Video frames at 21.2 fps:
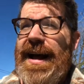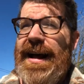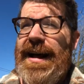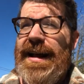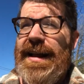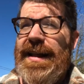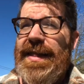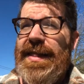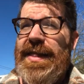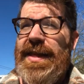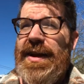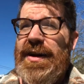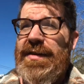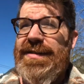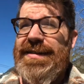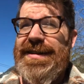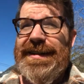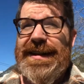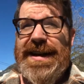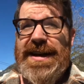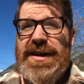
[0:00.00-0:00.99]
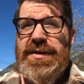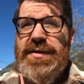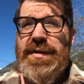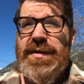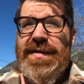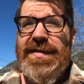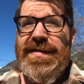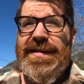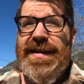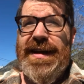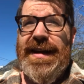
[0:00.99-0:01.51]
they're still
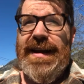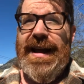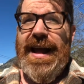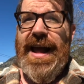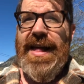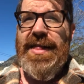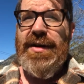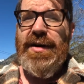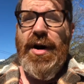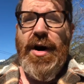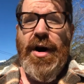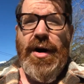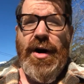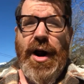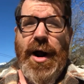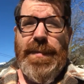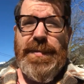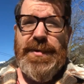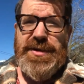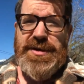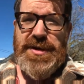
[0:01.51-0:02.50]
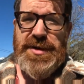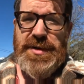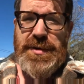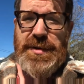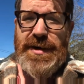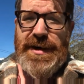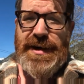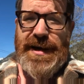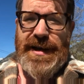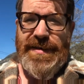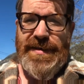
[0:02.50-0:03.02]
interesting, and there are
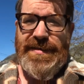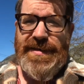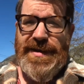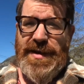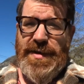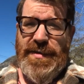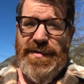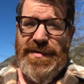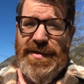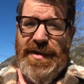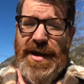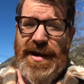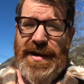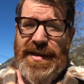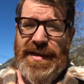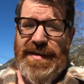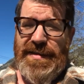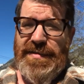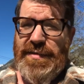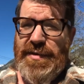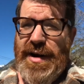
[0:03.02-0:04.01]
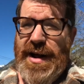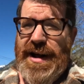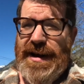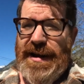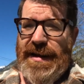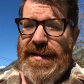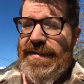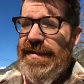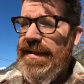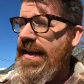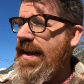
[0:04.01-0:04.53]
opportunities to use a lot of these
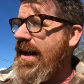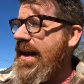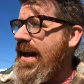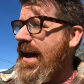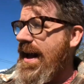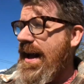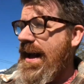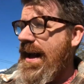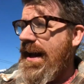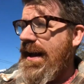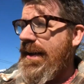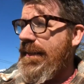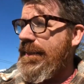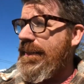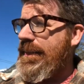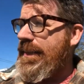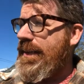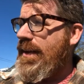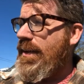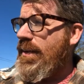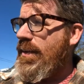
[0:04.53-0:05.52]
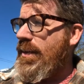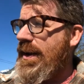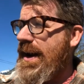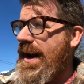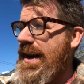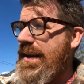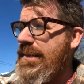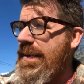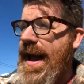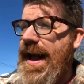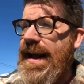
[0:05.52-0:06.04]
varieties. We're
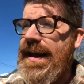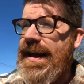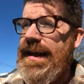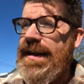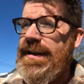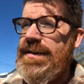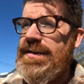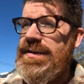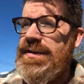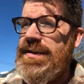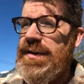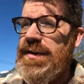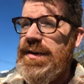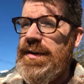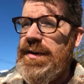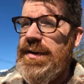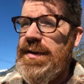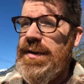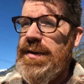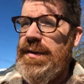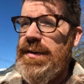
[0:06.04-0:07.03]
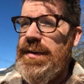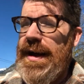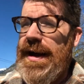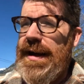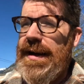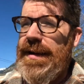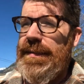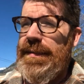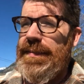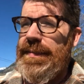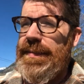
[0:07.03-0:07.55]
getting back into
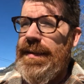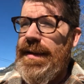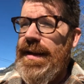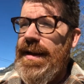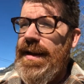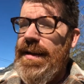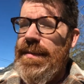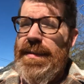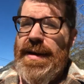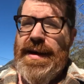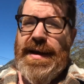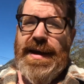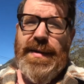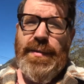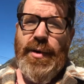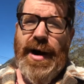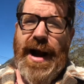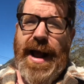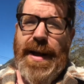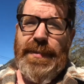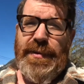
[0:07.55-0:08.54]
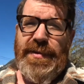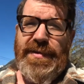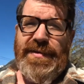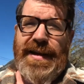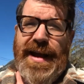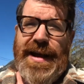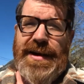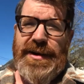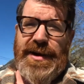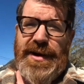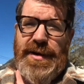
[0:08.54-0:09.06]
making more apple
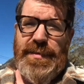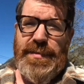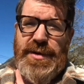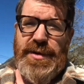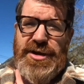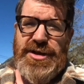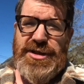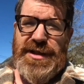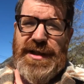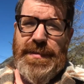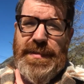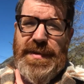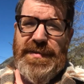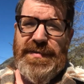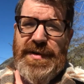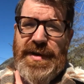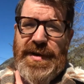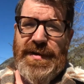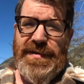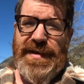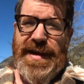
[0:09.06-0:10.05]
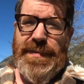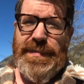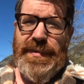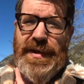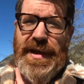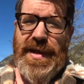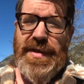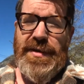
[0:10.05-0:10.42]
cider here in British Columbia, for example, and they're